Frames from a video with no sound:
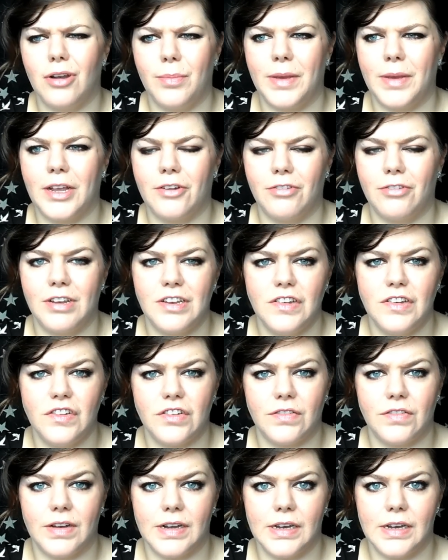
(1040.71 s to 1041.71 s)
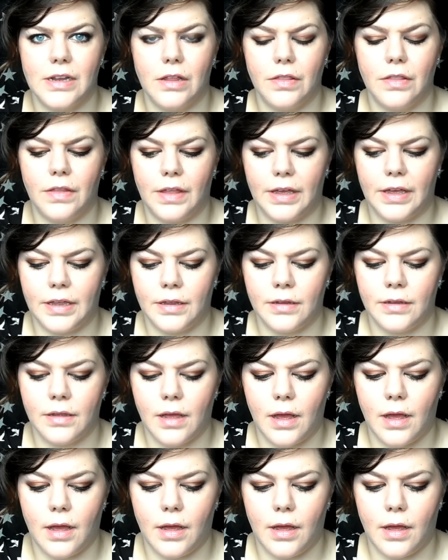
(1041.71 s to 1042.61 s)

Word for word: They're all a bit cringy really, aren't they?